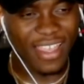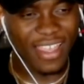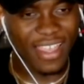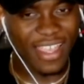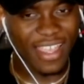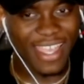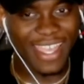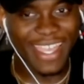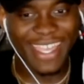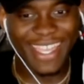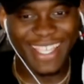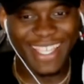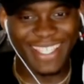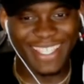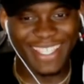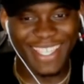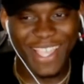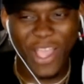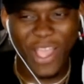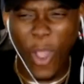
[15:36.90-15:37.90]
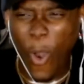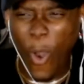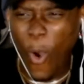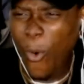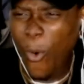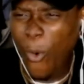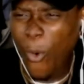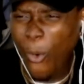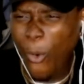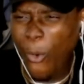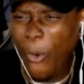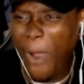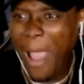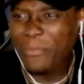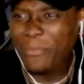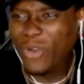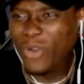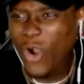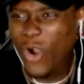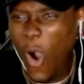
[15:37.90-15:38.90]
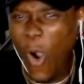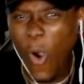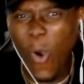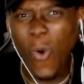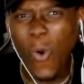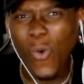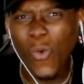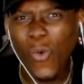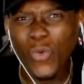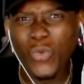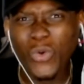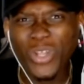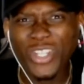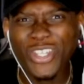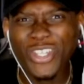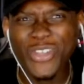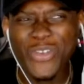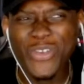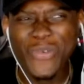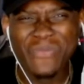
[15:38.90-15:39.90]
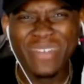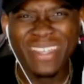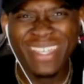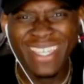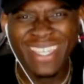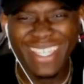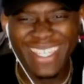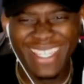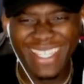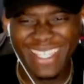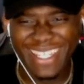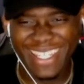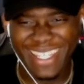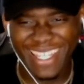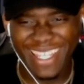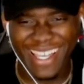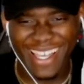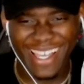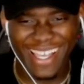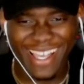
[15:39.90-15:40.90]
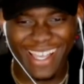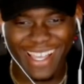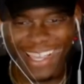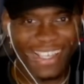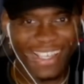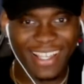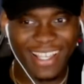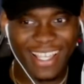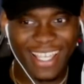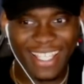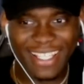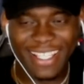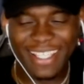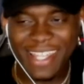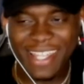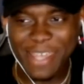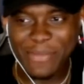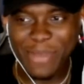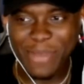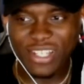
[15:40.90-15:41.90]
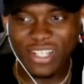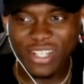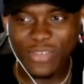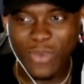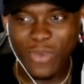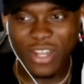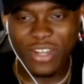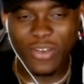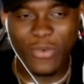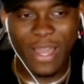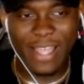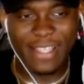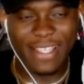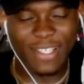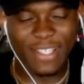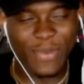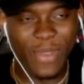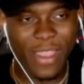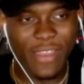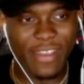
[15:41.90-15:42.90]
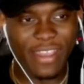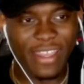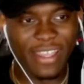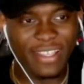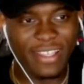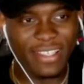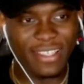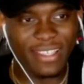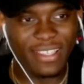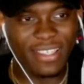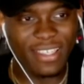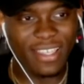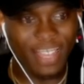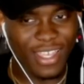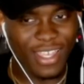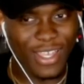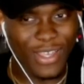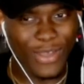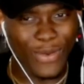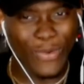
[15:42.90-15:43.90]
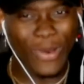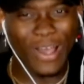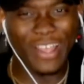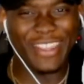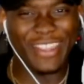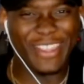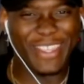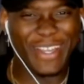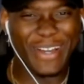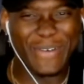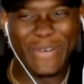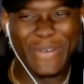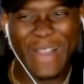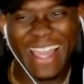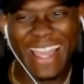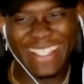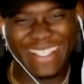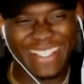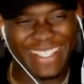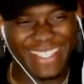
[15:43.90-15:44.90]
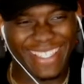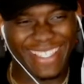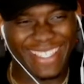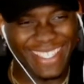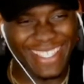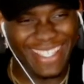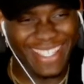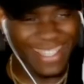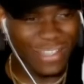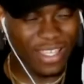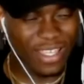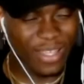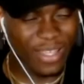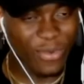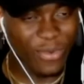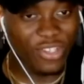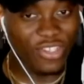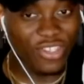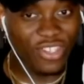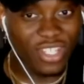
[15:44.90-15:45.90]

It is. Oh, I'm cold. What do you mean? Is this name actually WONDERWEISS? I swear it is. WONDERWEISS. What?